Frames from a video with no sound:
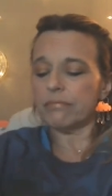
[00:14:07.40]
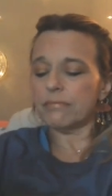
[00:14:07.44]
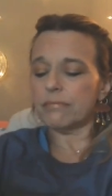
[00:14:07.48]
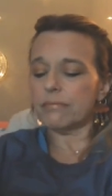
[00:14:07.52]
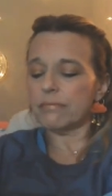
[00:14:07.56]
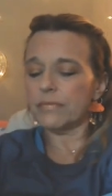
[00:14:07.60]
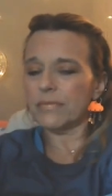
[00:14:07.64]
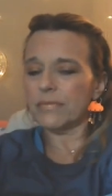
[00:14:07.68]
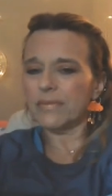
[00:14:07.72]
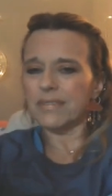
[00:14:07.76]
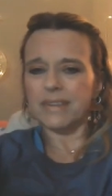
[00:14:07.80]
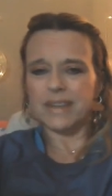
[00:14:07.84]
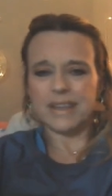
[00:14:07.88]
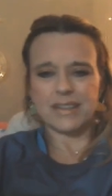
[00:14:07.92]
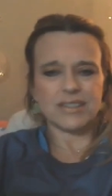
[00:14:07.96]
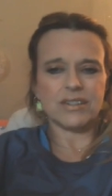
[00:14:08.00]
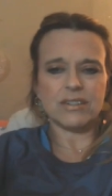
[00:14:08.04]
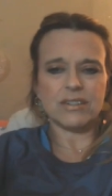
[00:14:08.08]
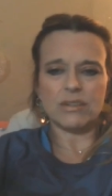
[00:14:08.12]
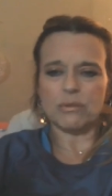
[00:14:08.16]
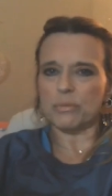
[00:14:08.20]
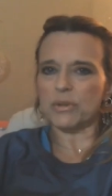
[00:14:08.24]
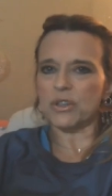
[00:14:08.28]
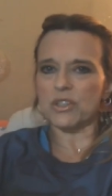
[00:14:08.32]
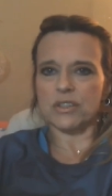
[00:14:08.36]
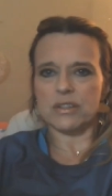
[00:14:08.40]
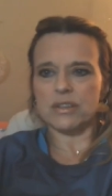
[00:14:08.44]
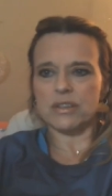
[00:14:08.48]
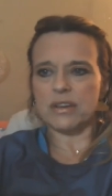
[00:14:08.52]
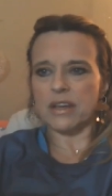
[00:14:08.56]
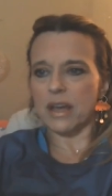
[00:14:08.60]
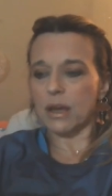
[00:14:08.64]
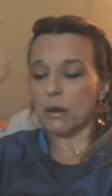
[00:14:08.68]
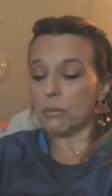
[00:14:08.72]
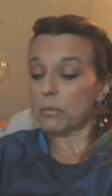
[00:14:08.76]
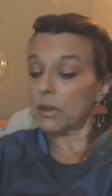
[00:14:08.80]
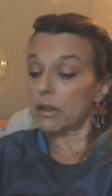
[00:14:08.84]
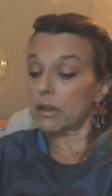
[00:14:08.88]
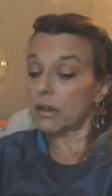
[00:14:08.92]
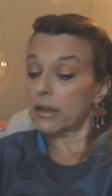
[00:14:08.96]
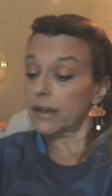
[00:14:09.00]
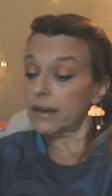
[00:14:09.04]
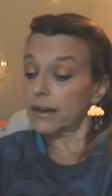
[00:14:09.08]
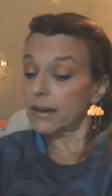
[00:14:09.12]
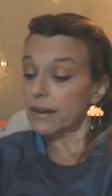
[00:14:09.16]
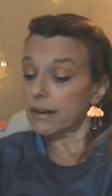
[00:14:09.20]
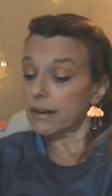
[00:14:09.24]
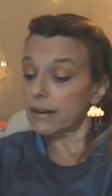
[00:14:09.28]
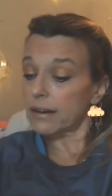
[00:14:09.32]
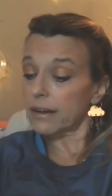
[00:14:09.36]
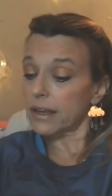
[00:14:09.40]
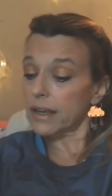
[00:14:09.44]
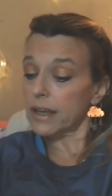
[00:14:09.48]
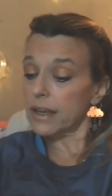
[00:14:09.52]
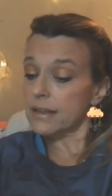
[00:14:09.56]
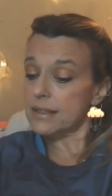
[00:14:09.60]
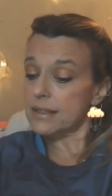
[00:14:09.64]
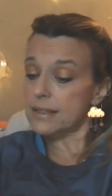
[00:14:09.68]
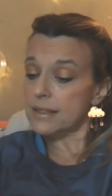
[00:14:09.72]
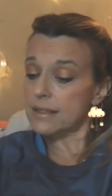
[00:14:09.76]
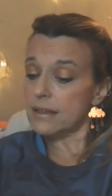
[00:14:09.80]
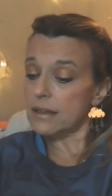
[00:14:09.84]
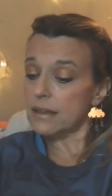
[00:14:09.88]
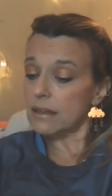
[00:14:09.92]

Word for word: that's so much damn glare. I can't see.